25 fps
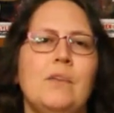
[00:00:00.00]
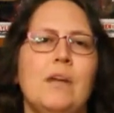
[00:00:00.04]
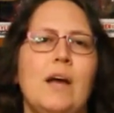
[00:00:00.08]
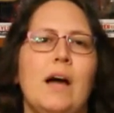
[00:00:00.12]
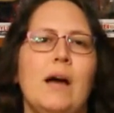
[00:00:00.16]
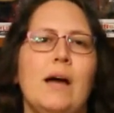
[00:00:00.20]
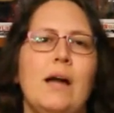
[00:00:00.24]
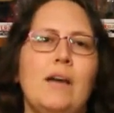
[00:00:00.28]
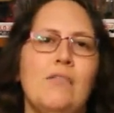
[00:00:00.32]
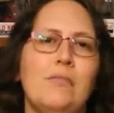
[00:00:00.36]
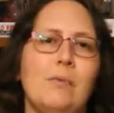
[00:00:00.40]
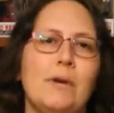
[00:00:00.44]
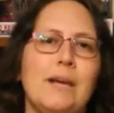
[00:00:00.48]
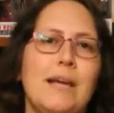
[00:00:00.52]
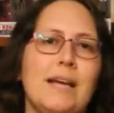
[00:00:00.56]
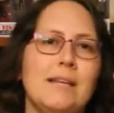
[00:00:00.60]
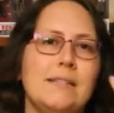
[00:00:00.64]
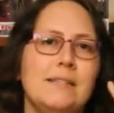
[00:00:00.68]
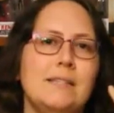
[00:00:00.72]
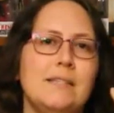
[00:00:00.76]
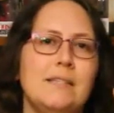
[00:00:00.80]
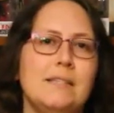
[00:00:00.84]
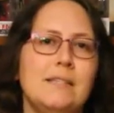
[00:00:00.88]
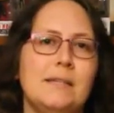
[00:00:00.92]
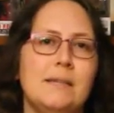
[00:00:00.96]
everyone has
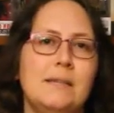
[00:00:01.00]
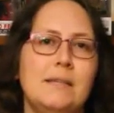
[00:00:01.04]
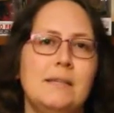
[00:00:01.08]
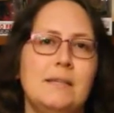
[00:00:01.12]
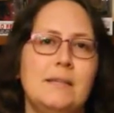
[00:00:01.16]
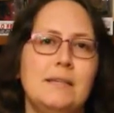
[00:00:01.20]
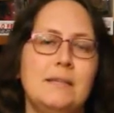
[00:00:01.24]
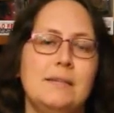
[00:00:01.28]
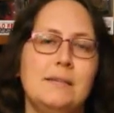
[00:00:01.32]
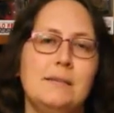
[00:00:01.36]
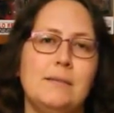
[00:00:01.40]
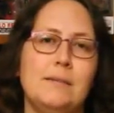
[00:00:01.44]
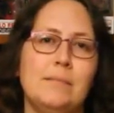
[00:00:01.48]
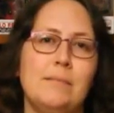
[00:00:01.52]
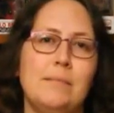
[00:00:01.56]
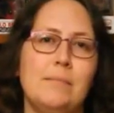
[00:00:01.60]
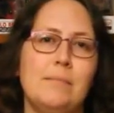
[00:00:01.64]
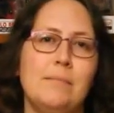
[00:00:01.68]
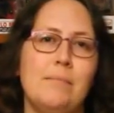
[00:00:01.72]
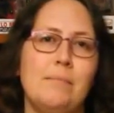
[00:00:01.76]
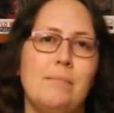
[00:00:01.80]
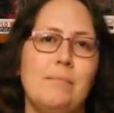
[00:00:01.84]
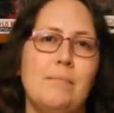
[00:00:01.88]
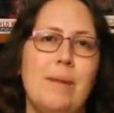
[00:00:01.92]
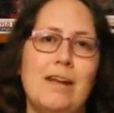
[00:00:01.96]
these
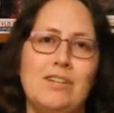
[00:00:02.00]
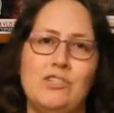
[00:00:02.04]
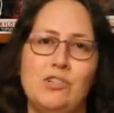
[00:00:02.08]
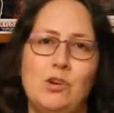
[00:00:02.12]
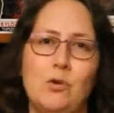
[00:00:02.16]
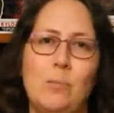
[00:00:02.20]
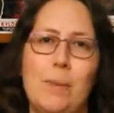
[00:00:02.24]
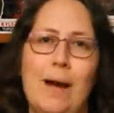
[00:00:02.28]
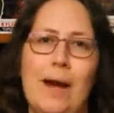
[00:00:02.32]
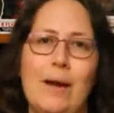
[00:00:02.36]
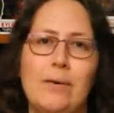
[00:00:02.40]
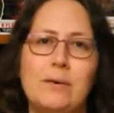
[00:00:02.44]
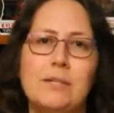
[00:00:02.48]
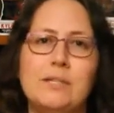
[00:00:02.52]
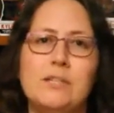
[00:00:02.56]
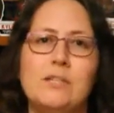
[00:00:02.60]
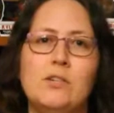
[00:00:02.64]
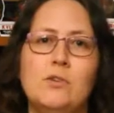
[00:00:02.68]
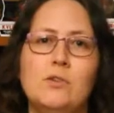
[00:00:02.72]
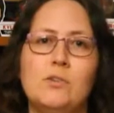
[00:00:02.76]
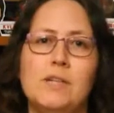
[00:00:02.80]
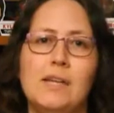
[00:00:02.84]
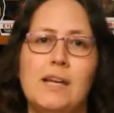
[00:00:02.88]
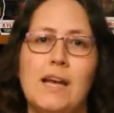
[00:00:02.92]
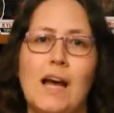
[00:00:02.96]
magical powers
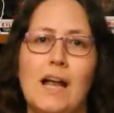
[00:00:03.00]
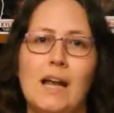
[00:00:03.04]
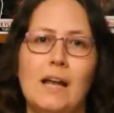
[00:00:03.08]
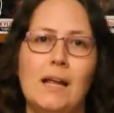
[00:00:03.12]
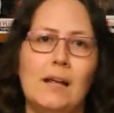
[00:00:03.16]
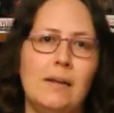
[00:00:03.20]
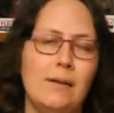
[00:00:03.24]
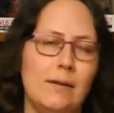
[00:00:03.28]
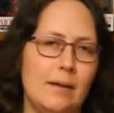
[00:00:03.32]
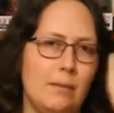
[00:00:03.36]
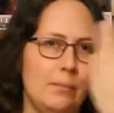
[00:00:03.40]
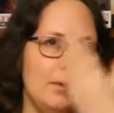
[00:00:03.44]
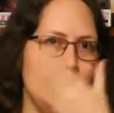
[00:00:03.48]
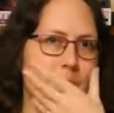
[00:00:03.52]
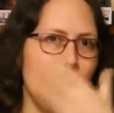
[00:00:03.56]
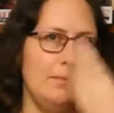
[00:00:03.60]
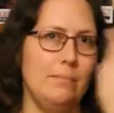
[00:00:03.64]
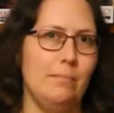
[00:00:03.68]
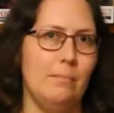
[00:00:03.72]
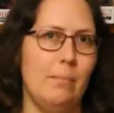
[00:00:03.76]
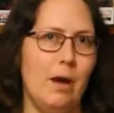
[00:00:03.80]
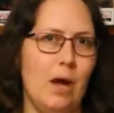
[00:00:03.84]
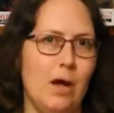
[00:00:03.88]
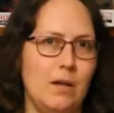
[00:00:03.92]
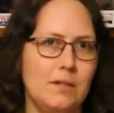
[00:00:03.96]
using colour with
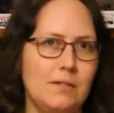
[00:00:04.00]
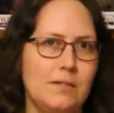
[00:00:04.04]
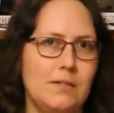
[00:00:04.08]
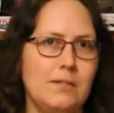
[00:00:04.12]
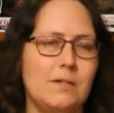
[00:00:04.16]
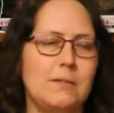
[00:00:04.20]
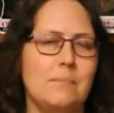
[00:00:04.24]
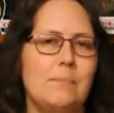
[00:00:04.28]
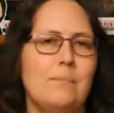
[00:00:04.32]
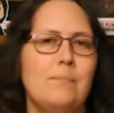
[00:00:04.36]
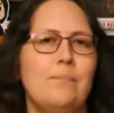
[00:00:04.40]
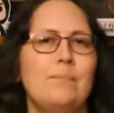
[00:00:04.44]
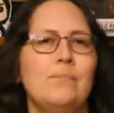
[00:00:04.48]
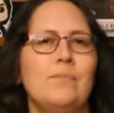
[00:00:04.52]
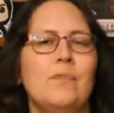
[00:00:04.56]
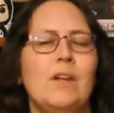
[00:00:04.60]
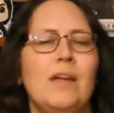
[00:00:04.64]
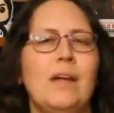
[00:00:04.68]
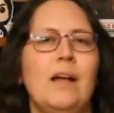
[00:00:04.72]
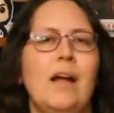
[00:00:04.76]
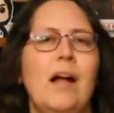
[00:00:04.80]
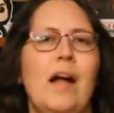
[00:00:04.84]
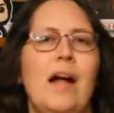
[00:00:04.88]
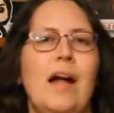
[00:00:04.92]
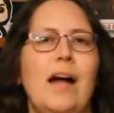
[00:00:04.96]
masks,
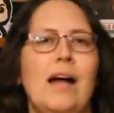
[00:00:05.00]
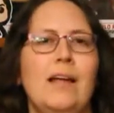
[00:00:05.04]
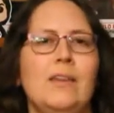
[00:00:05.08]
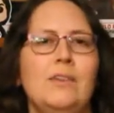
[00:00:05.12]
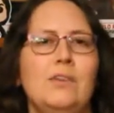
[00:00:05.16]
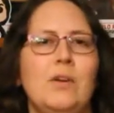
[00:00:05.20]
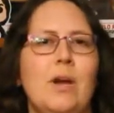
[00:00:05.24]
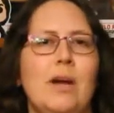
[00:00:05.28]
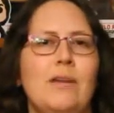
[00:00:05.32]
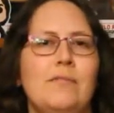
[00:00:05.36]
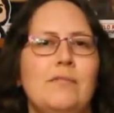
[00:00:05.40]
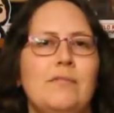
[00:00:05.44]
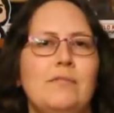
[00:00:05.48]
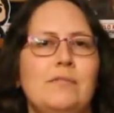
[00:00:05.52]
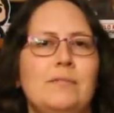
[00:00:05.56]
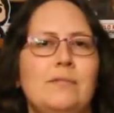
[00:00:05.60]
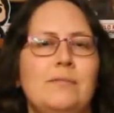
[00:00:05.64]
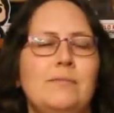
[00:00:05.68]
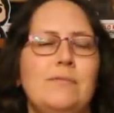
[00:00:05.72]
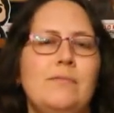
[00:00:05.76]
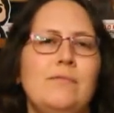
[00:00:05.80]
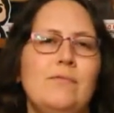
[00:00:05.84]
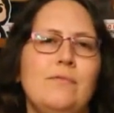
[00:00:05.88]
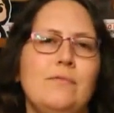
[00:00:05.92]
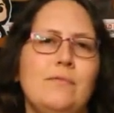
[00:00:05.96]
and you have the
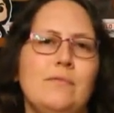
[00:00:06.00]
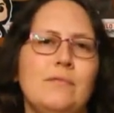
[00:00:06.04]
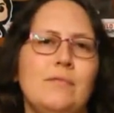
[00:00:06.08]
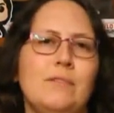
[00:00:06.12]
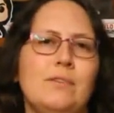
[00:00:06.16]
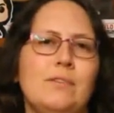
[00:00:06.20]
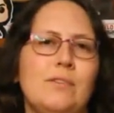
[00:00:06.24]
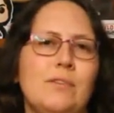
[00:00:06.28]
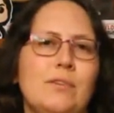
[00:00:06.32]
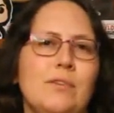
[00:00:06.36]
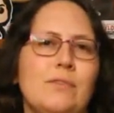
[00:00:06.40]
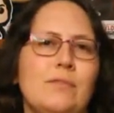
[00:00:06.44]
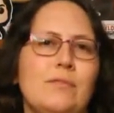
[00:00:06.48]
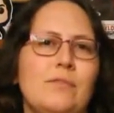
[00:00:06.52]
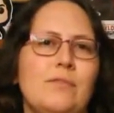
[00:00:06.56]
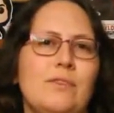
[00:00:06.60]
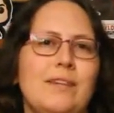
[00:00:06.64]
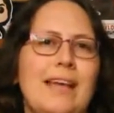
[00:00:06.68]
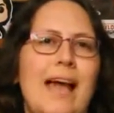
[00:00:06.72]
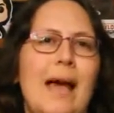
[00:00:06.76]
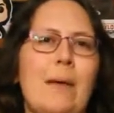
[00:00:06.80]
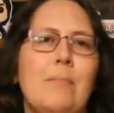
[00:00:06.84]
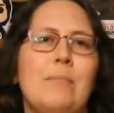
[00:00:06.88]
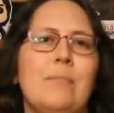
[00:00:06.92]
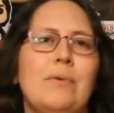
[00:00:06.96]
sort of
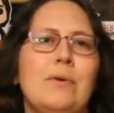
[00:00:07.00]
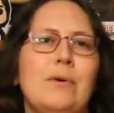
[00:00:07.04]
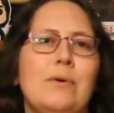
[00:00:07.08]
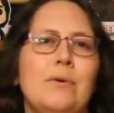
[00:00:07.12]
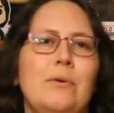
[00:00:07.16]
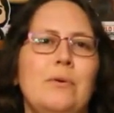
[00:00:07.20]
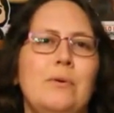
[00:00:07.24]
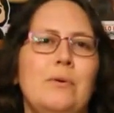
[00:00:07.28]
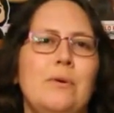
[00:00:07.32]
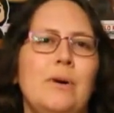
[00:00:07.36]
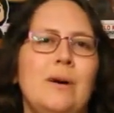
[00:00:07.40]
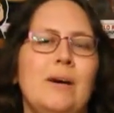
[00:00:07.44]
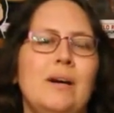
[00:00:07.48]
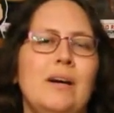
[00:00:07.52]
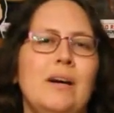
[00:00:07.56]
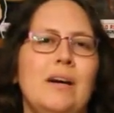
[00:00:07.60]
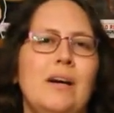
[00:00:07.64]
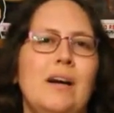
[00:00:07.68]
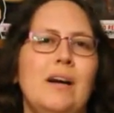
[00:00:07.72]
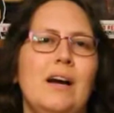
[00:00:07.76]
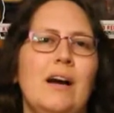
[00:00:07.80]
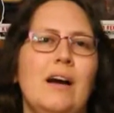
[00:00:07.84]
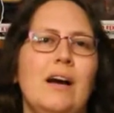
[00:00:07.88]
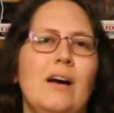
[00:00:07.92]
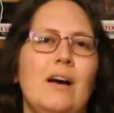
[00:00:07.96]
camp who
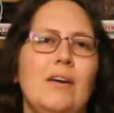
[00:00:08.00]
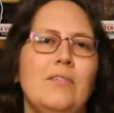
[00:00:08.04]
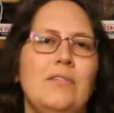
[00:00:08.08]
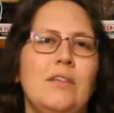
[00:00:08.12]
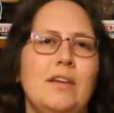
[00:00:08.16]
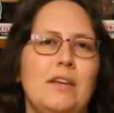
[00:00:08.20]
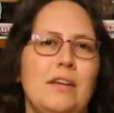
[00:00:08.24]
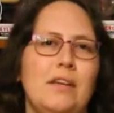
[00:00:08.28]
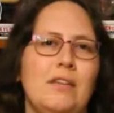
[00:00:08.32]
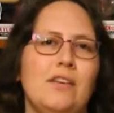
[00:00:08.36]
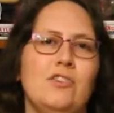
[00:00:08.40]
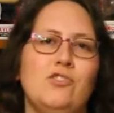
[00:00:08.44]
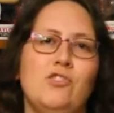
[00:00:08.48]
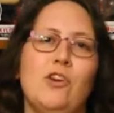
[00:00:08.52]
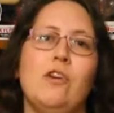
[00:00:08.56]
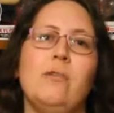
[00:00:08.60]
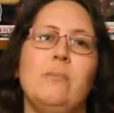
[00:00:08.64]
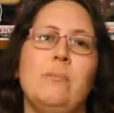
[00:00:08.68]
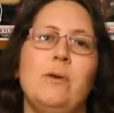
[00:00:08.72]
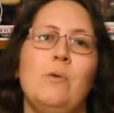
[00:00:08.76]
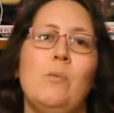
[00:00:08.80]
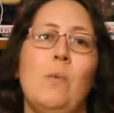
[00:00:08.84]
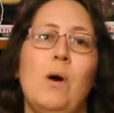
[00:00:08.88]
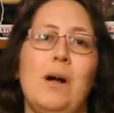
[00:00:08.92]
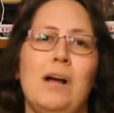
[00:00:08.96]
think there should
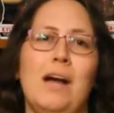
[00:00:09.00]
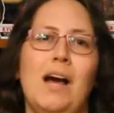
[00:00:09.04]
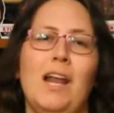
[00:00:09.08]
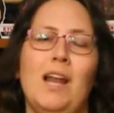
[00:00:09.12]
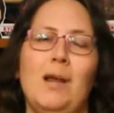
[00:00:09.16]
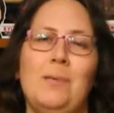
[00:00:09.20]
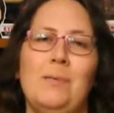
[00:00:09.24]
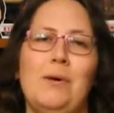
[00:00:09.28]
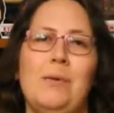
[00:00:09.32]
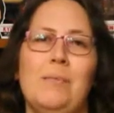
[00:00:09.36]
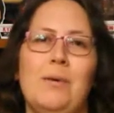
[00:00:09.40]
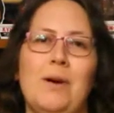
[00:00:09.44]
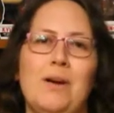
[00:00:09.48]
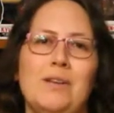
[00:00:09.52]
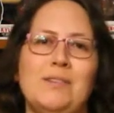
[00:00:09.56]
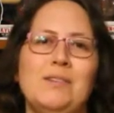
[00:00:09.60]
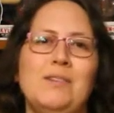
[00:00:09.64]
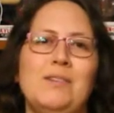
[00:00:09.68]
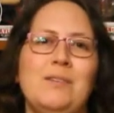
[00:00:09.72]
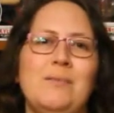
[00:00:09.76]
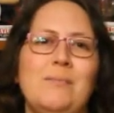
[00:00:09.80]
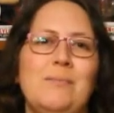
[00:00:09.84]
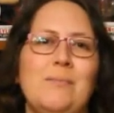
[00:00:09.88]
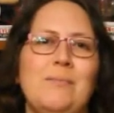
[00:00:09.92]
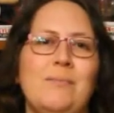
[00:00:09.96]
only be one colour per
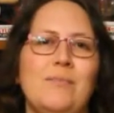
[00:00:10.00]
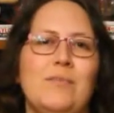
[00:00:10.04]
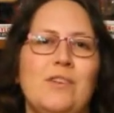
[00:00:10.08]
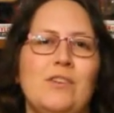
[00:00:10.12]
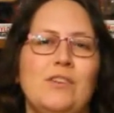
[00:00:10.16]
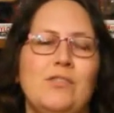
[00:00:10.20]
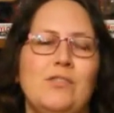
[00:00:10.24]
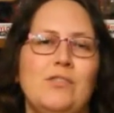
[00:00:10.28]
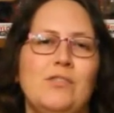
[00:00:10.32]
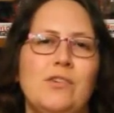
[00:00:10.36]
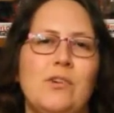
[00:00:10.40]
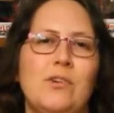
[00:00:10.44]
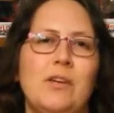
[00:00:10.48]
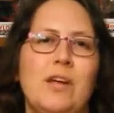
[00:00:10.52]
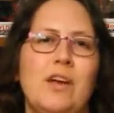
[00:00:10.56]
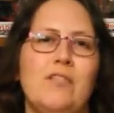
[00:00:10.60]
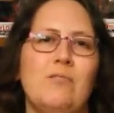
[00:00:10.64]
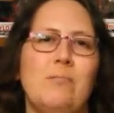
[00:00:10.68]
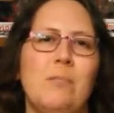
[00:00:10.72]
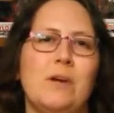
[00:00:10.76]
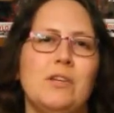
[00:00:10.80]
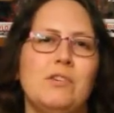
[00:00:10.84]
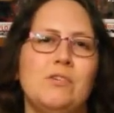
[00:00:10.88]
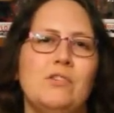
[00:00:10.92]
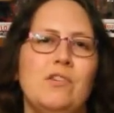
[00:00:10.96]
person, and you should only have
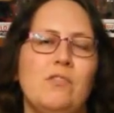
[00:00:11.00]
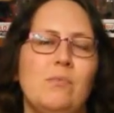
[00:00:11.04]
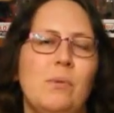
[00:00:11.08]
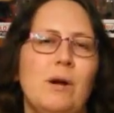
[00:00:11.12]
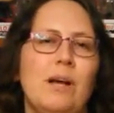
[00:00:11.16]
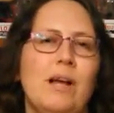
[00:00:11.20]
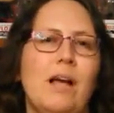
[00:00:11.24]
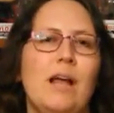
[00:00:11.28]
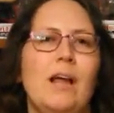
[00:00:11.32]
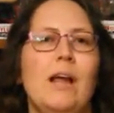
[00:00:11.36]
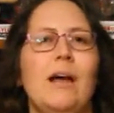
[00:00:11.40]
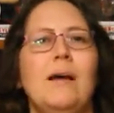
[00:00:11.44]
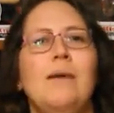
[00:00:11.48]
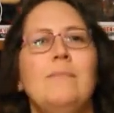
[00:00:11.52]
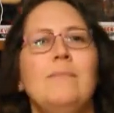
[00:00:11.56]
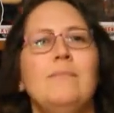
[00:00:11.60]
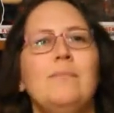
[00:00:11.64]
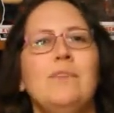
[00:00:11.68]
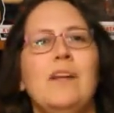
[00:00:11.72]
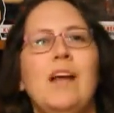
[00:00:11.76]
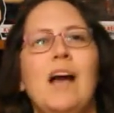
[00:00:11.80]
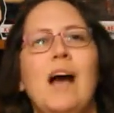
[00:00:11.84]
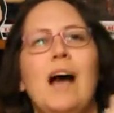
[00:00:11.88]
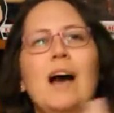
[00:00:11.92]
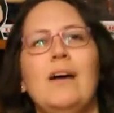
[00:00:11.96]
mastery of one colour.
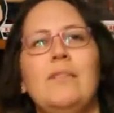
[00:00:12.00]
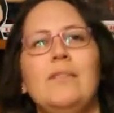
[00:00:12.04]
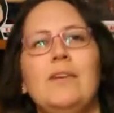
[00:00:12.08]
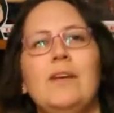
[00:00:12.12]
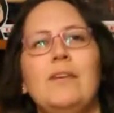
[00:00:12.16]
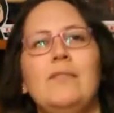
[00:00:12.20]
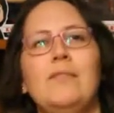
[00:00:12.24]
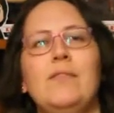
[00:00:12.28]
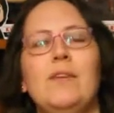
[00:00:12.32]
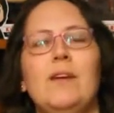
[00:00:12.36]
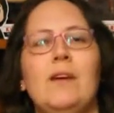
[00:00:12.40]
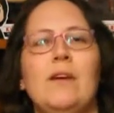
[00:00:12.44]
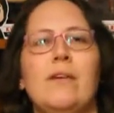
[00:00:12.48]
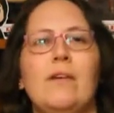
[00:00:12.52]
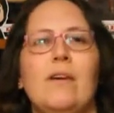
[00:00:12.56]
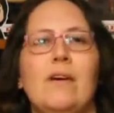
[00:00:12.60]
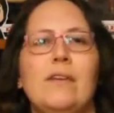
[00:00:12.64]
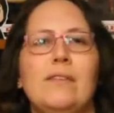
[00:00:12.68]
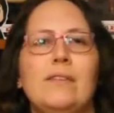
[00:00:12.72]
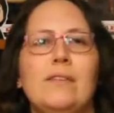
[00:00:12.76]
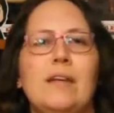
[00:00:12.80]
And then there are the